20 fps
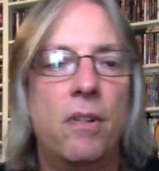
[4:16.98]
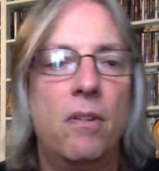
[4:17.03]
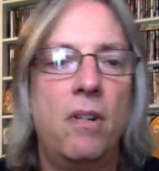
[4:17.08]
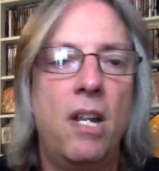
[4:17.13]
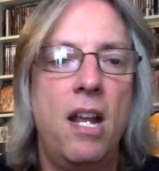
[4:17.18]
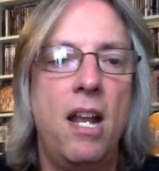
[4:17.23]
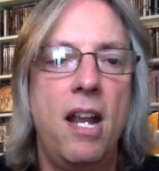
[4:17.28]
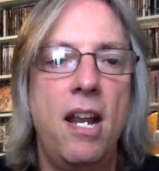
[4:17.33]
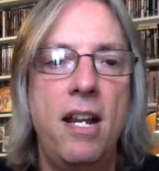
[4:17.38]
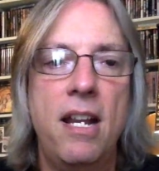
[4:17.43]

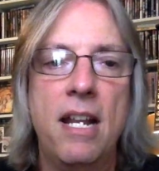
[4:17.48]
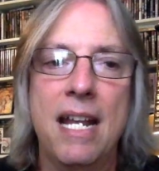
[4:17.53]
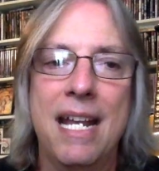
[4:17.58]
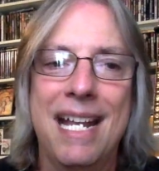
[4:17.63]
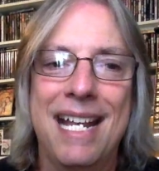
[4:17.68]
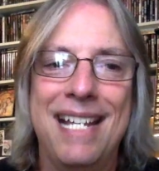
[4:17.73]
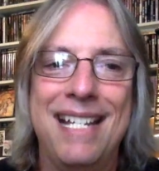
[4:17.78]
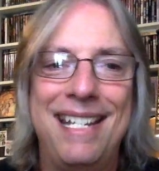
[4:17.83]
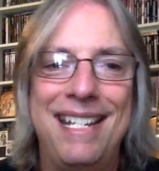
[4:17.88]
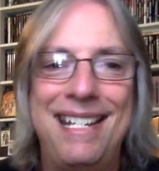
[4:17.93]
Okay,
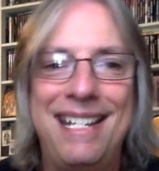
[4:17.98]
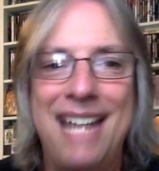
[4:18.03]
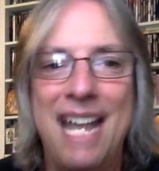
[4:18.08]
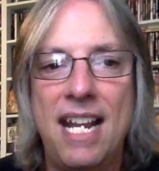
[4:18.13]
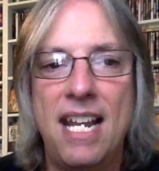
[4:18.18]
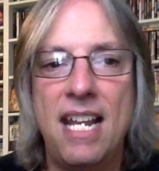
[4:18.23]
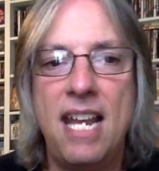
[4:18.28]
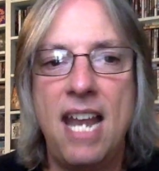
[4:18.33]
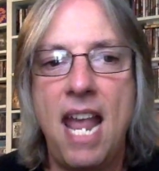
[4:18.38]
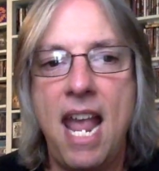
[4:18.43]

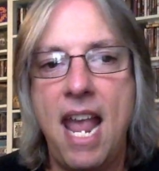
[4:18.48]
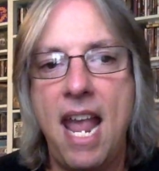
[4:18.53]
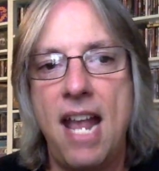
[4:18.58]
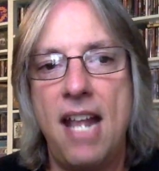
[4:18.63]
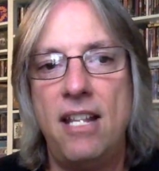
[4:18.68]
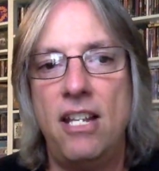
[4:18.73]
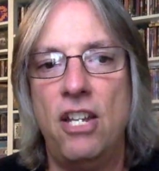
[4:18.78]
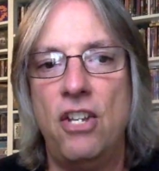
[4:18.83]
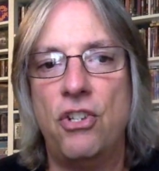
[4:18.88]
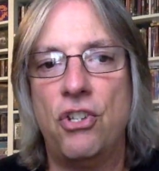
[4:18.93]

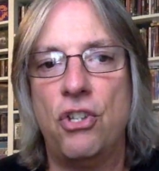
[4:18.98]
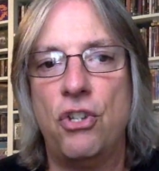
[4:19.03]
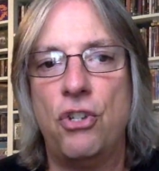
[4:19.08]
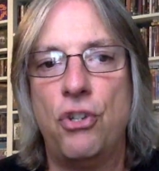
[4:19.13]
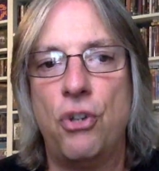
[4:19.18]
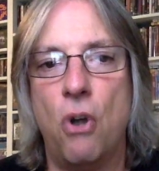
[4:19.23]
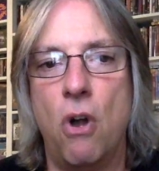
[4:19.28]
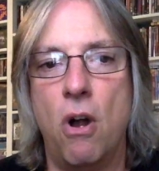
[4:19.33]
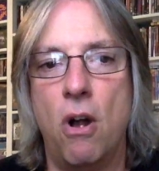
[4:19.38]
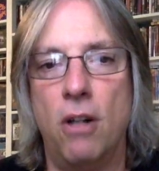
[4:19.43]
Secondhand is the
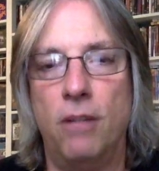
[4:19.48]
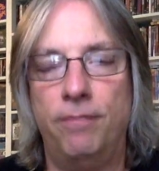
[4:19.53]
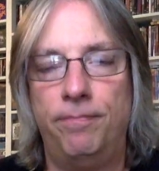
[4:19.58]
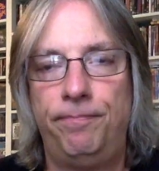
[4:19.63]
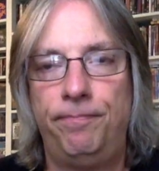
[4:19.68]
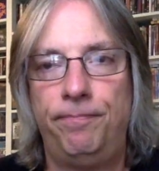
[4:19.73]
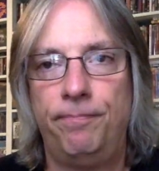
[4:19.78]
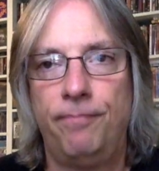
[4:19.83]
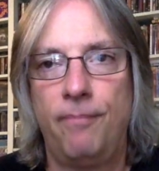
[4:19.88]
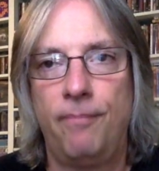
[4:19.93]
song.
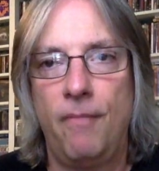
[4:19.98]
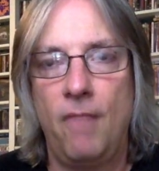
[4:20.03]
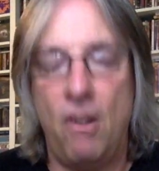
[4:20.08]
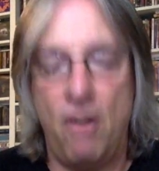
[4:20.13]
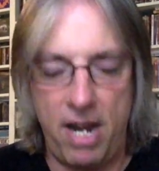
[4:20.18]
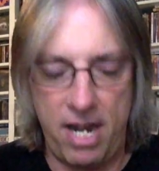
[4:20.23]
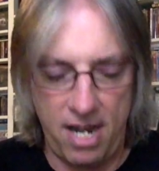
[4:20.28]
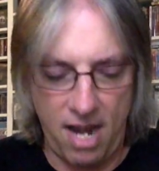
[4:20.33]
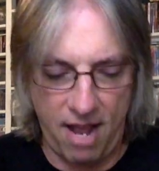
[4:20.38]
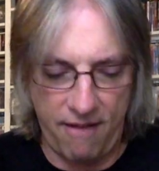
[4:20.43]

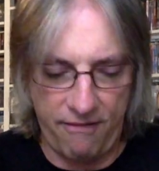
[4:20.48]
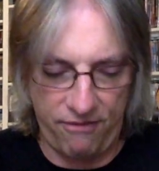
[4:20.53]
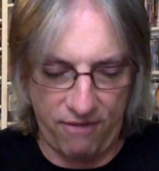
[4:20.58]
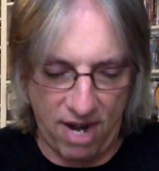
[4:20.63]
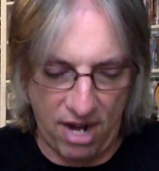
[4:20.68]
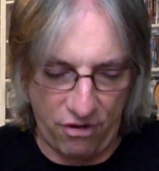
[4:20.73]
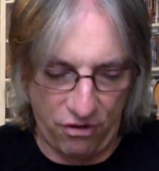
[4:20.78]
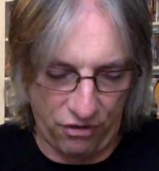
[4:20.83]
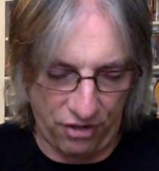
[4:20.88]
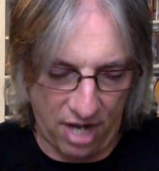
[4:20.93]
All right, Not
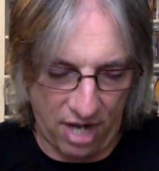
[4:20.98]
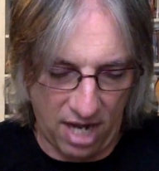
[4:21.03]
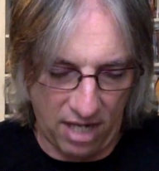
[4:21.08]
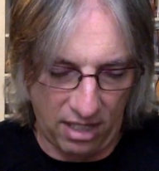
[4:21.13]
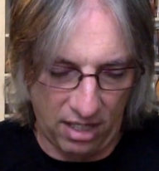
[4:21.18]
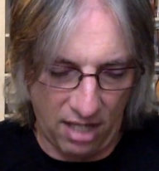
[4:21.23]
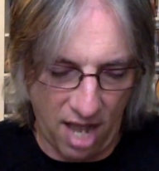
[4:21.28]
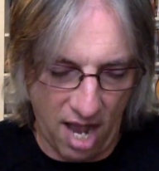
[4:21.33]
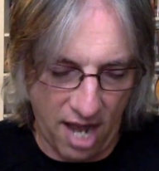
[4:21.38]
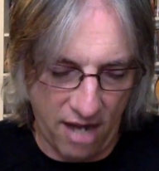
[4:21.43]
Fragile's got a
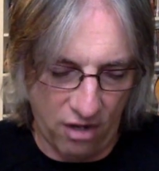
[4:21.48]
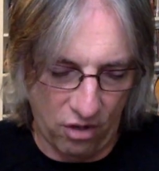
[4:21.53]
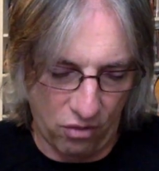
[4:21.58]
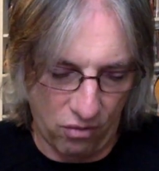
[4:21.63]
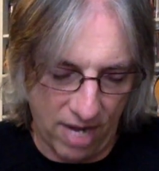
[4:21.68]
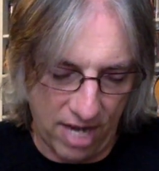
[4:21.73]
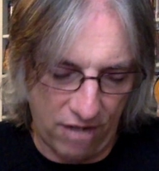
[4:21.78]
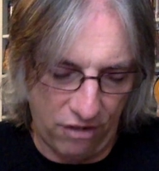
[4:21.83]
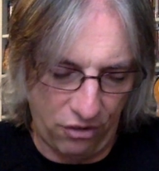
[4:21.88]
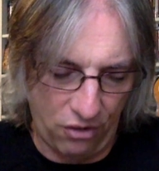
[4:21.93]
lot of
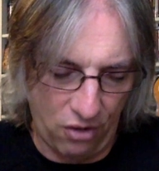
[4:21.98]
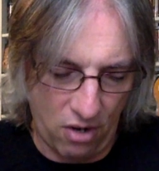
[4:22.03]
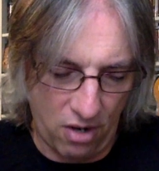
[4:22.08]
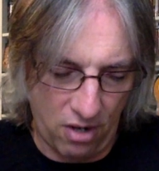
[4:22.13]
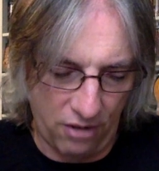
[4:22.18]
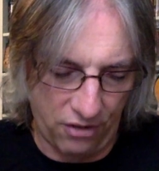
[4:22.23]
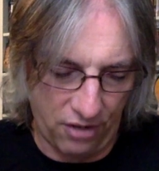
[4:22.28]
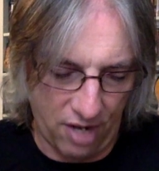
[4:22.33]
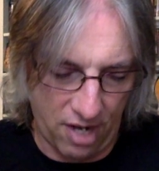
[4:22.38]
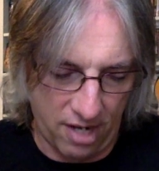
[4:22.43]
great
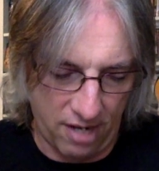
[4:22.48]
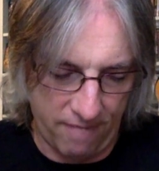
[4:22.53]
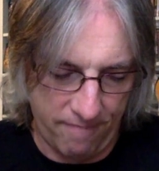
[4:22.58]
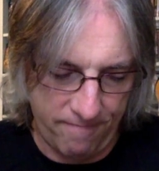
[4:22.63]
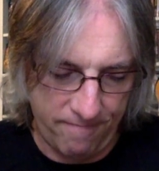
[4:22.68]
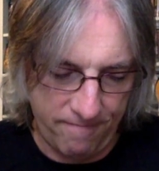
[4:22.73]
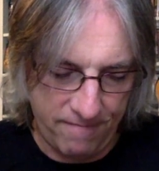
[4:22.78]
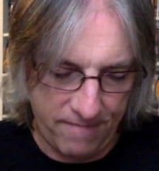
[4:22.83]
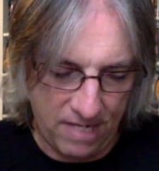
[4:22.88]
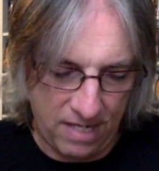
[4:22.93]
songs on it.
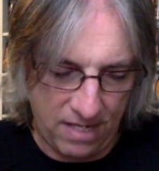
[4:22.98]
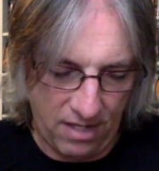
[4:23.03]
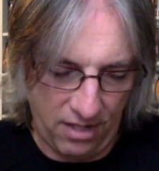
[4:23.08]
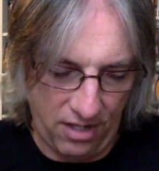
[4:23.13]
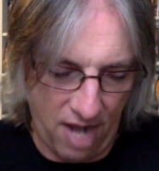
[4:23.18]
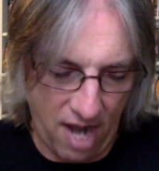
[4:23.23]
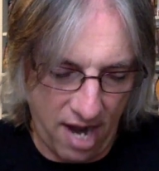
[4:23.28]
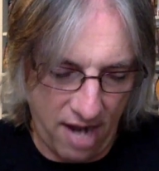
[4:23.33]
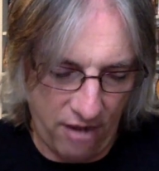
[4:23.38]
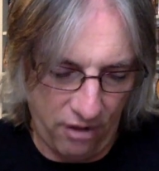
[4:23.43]

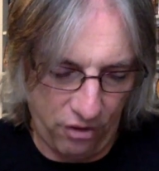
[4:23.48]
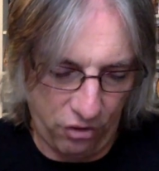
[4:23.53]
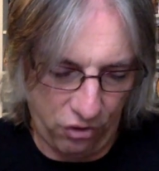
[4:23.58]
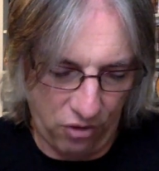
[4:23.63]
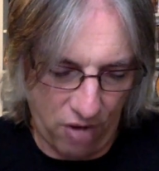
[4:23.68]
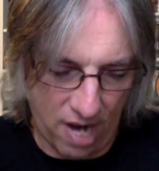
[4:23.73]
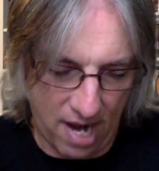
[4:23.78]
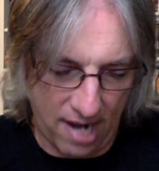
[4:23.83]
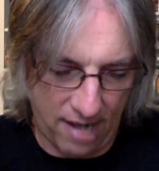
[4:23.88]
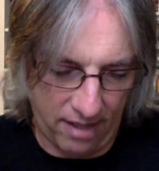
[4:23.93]
Title
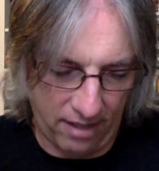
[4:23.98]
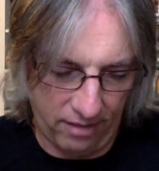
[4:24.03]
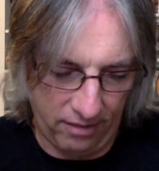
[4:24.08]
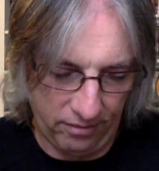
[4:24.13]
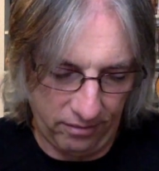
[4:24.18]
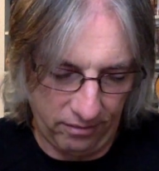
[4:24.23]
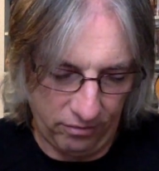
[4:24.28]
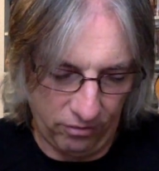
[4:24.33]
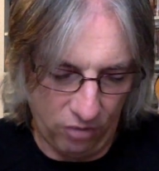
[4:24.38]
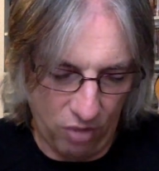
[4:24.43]
track,
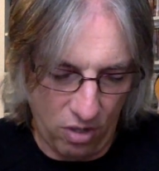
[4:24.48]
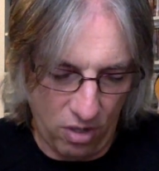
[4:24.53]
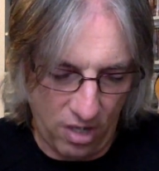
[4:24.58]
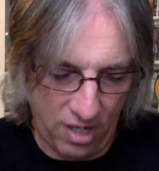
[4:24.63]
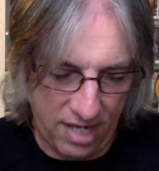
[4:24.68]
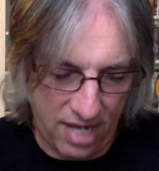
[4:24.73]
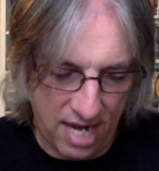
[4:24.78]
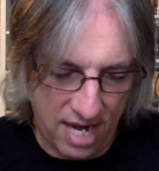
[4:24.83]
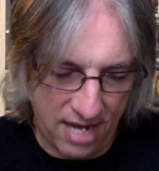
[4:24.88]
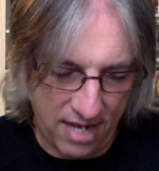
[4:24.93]

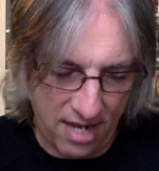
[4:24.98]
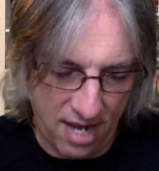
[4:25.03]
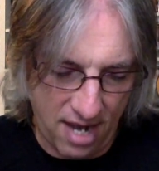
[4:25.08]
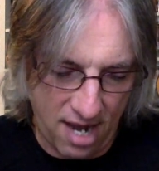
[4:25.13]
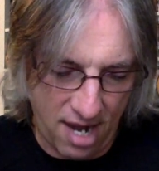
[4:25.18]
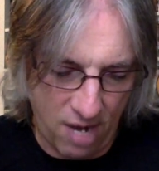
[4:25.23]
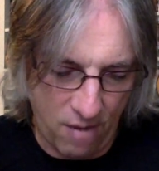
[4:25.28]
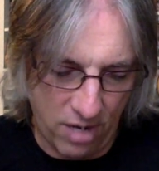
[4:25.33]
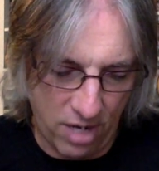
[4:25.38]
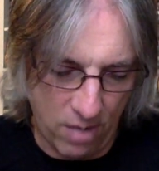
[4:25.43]
Rolling Down the
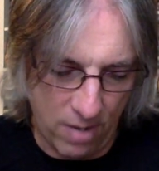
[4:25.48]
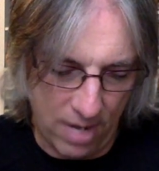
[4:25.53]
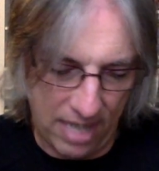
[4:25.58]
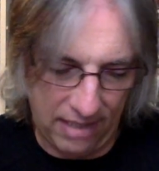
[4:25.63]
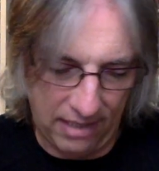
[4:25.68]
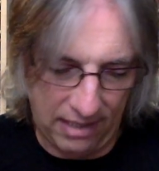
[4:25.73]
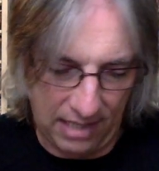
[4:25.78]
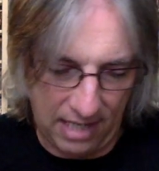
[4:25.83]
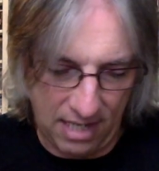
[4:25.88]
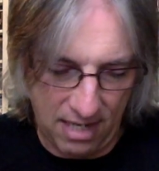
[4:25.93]
Highway, You Ain't
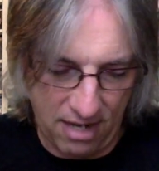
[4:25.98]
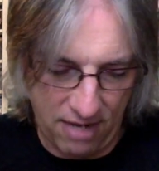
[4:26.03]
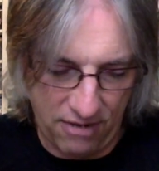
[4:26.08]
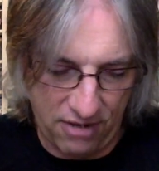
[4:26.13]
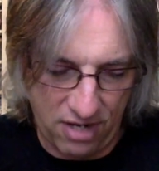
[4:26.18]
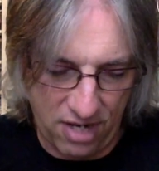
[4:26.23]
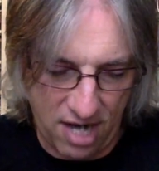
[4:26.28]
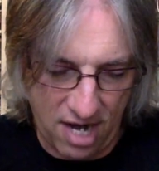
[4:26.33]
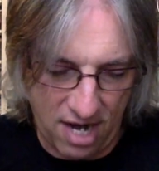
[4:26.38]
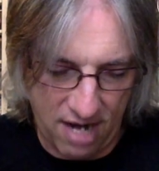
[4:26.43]
Seen
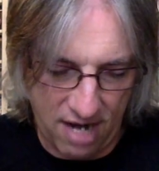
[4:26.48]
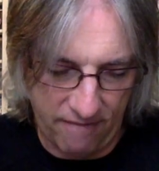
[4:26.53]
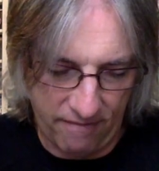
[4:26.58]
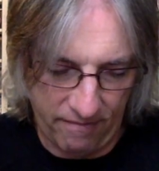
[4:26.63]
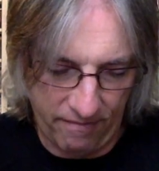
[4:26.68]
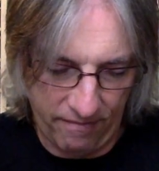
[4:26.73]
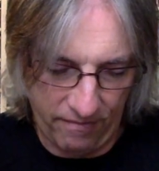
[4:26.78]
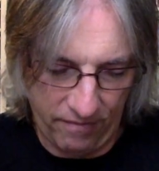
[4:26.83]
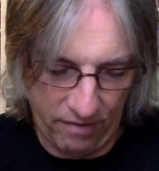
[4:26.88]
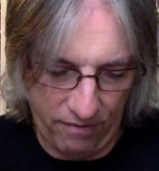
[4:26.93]
Nothing Yet,
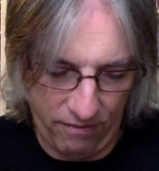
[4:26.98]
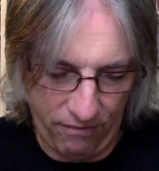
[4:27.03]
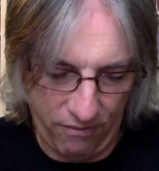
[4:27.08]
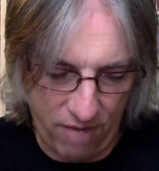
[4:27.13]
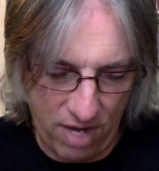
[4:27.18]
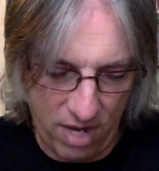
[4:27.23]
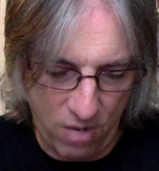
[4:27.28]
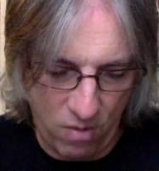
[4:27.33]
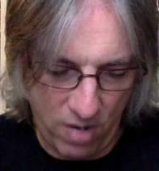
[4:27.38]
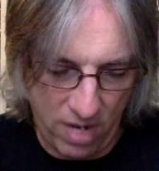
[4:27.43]

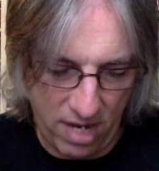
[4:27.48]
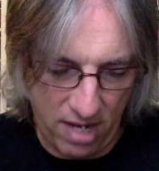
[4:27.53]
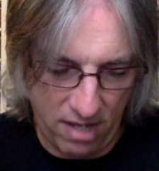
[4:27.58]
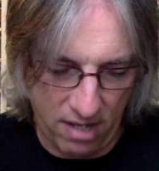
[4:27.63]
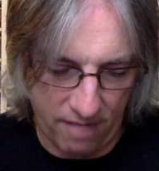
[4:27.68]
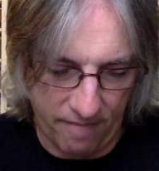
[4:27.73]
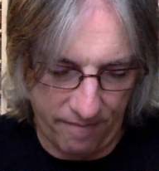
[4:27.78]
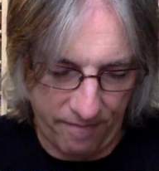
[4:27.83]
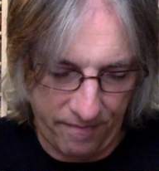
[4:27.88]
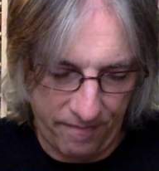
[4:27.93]

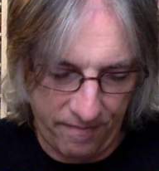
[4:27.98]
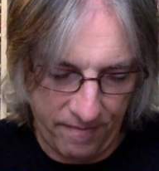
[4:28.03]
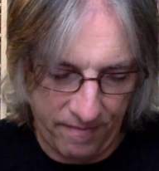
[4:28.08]
Freewheeling,